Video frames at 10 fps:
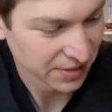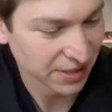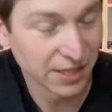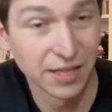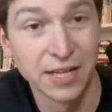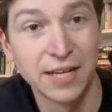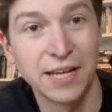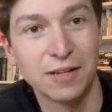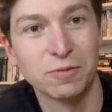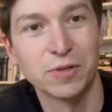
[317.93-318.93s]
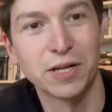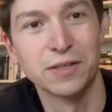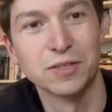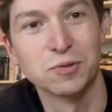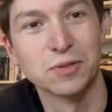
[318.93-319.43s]
Uh, Hit and Run,
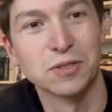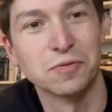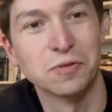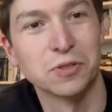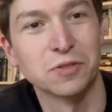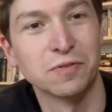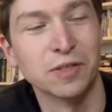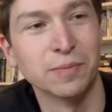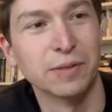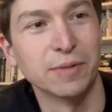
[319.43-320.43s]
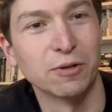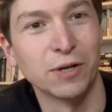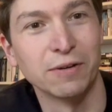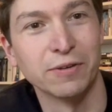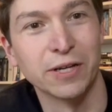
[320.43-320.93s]
this was the first film that my
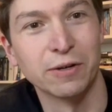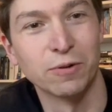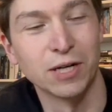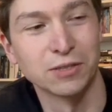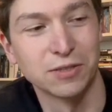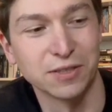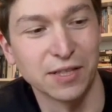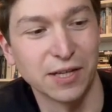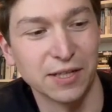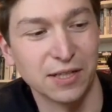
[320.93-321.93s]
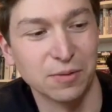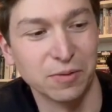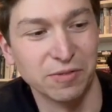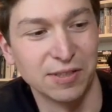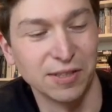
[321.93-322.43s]
wife and I watched uh, in the
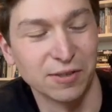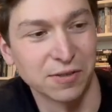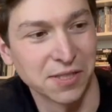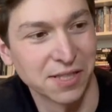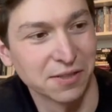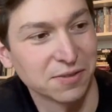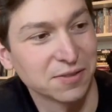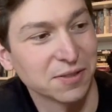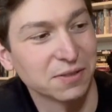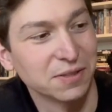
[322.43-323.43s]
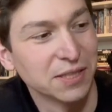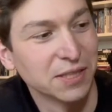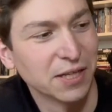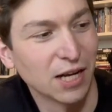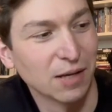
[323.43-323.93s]
movie theater together, so
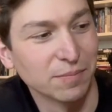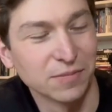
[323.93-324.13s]
um,